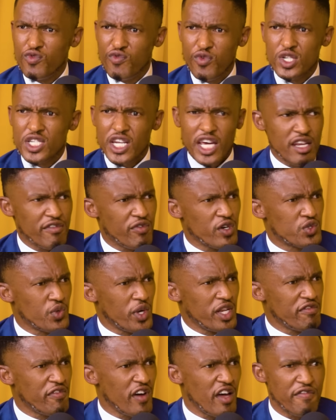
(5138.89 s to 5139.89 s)
trainer for
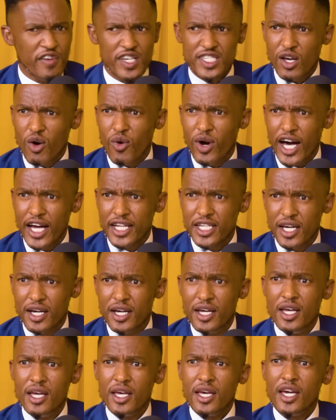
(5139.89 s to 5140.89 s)
25 years awukhata
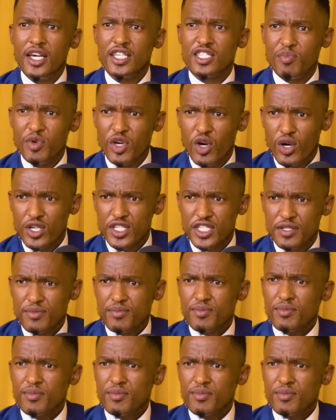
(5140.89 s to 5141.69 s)
it's because